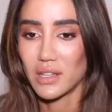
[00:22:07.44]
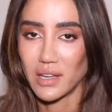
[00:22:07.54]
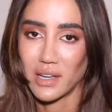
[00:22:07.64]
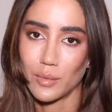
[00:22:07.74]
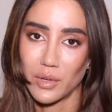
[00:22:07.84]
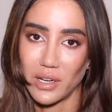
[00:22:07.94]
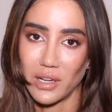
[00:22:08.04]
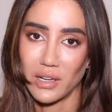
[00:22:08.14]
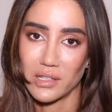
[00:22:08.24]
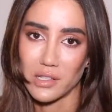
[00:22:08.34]
think I'm gonna
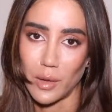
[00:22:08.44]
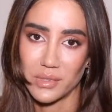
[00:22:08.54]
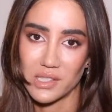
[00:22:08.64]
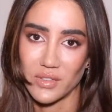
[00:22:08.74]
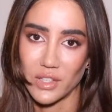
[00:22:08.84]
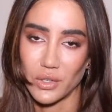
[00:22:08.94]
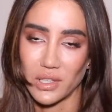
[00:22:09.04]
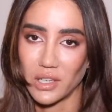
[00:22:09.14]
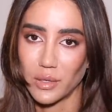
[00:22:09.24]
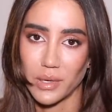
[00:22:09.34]
stop this video
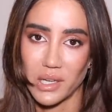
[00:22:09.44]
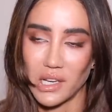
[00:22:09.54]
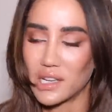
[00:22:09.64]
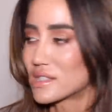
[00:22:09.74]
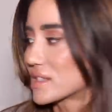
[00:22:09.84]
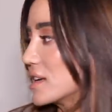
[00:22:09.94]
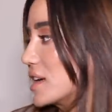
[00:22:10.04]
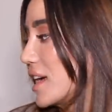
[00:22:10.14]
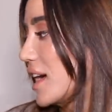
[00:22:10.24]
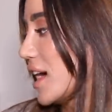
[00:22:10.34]
here because,
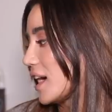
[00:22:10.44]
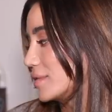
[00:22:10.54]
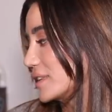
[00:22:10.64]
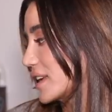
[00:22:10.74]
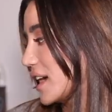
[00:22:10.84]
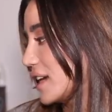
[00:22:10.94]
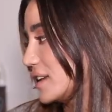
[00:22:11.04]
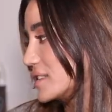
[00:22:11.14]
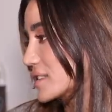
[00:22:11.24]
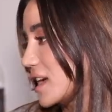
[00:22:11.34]
I mean,
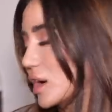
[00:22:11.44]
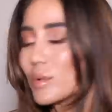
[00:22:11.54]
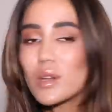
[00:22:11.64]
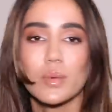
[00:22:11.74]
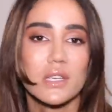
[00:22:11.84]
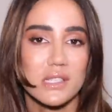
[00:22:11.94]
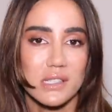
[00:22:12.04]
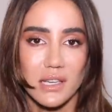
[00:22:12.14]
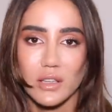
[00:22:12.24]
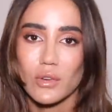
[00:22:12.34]
guys, how many
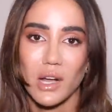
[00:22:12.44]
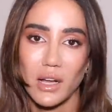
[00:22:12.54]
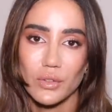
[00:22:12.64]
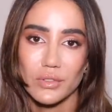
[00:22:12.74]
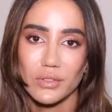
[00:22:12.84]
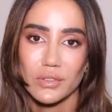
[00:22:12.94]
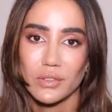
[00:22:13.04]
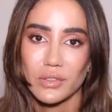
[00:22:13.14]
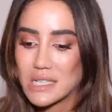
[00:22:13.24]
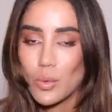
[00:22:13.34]
pieces can you count?
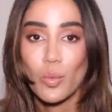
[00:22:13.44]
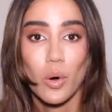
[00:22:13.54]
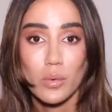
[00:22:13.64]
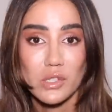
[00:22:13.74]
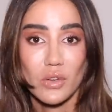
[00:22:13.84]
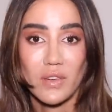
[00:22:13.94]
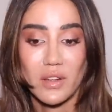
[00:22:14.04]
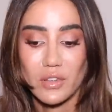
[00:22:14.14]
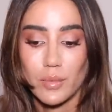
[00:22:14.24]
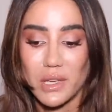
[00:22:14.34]
What was your
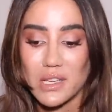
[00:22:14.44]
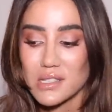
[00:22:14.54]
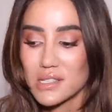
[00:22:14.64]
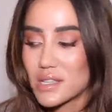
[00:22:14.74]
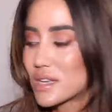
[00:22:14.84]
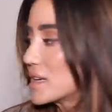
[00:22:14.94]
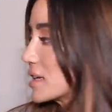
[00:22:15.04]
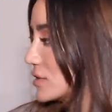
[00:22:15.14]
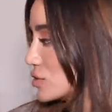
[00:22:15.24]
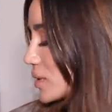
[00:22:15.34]
favorite piece?
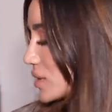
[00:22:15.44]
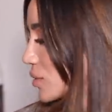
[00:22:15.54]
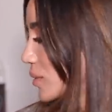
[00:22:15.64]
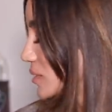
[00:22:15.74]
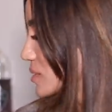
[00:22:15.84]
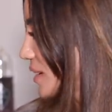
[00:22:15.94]
Do you want to know what was